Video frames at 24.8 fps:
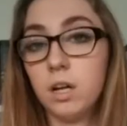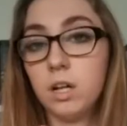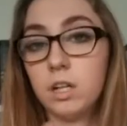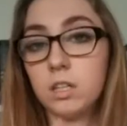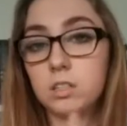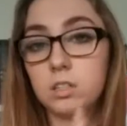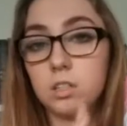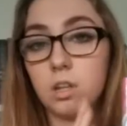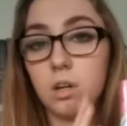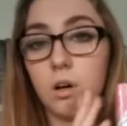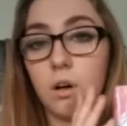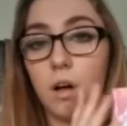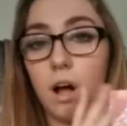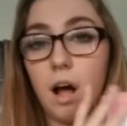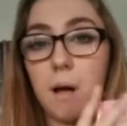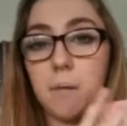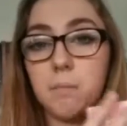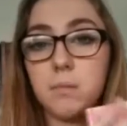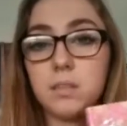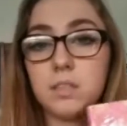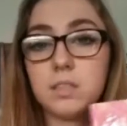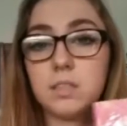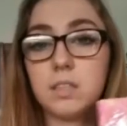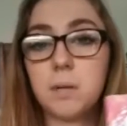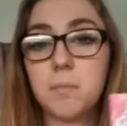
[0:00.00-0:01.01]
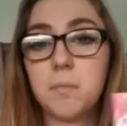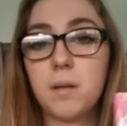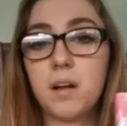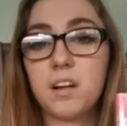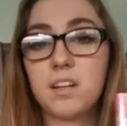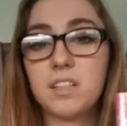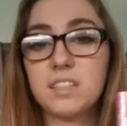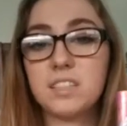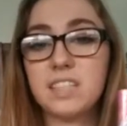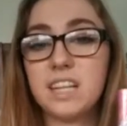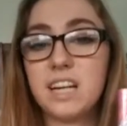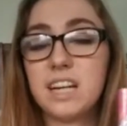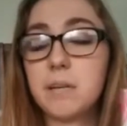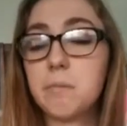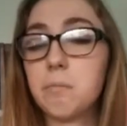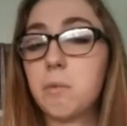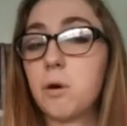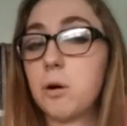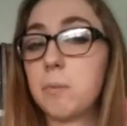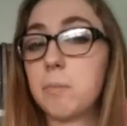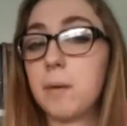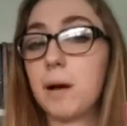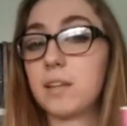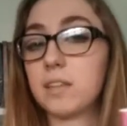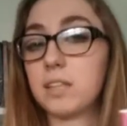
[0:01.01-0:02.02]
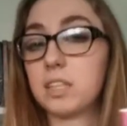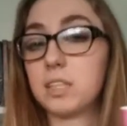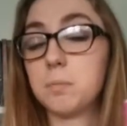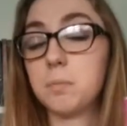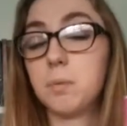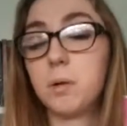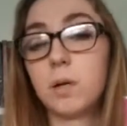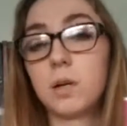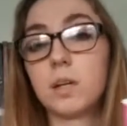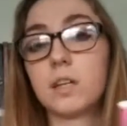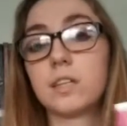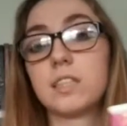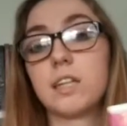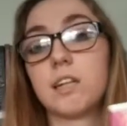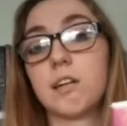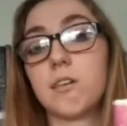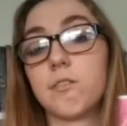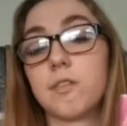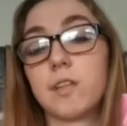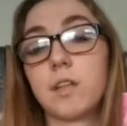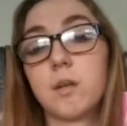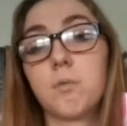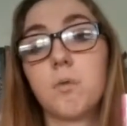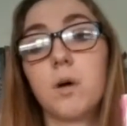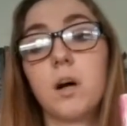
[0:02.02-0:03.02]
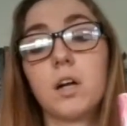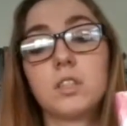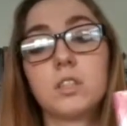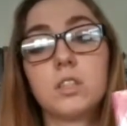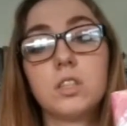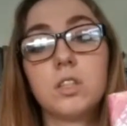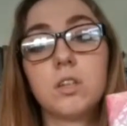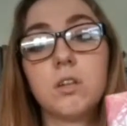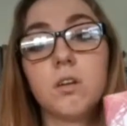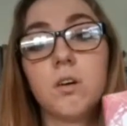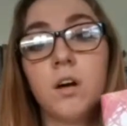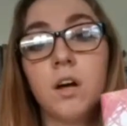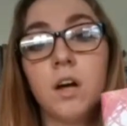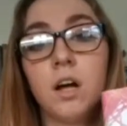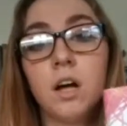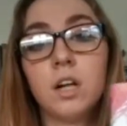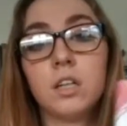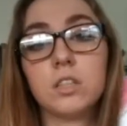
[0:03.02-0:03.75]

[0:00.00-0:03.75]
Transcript: So I'm not going to say any more about this book because I don't really want to.